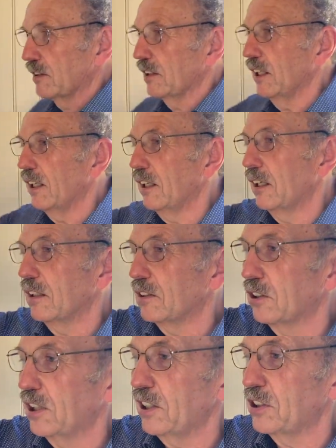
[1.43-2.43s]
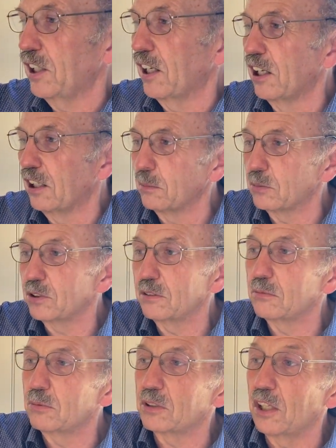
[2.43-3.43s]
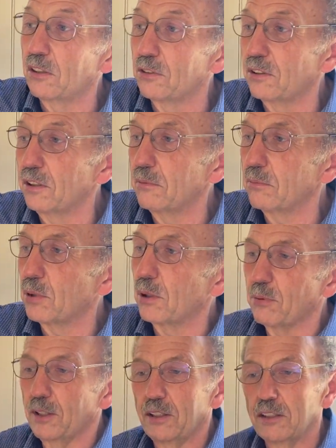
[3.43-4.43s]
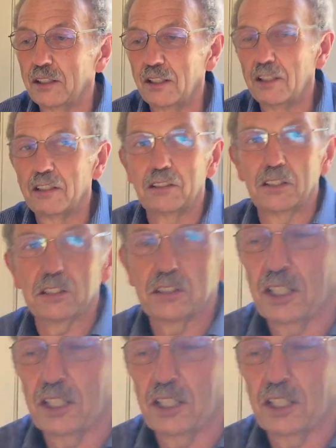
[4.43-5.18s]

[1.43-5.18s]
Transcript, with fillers: the, to test the alarms, we'll go through it. You can